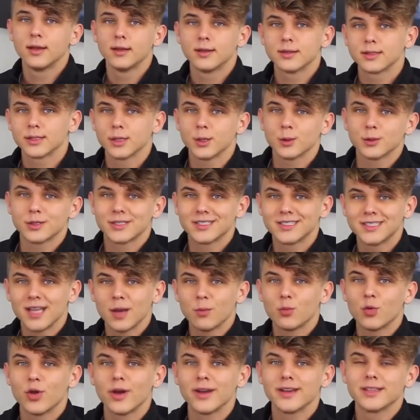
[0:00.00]
So
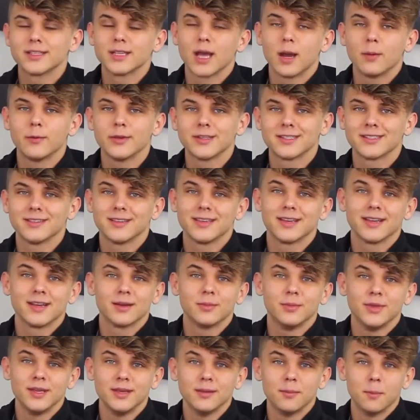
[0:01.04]
step one is obviously going
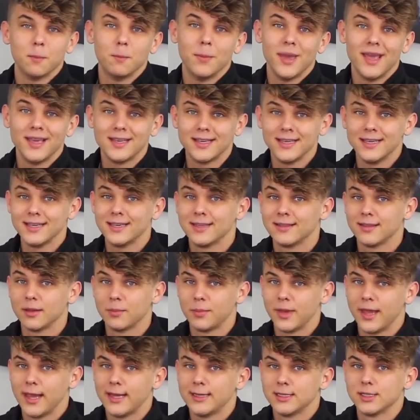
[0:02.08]
to be making the
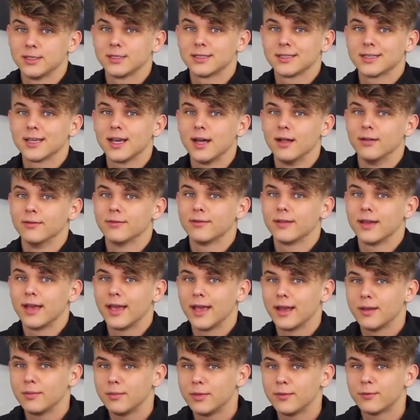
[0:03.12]
page itself.
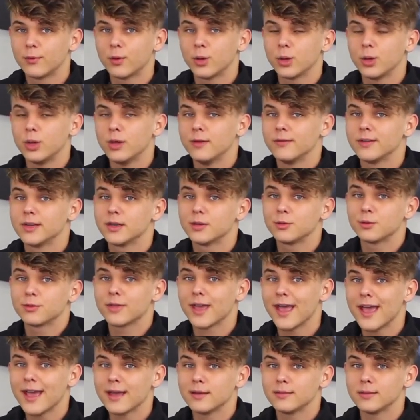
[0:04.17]
And before you even do
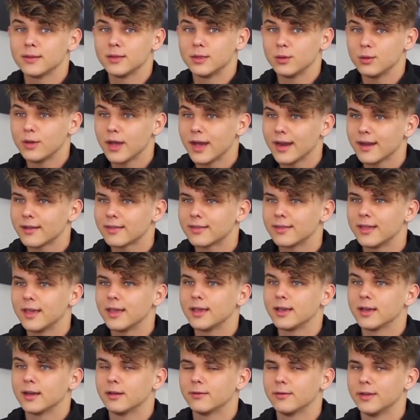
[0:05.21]
that, you got to
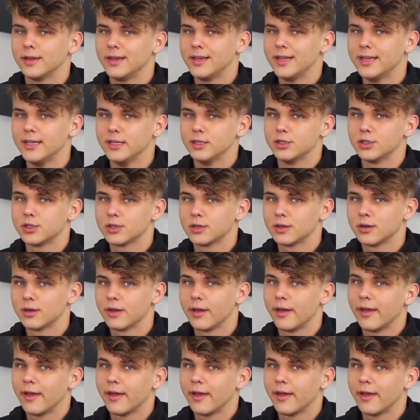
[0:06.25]
think of a niche.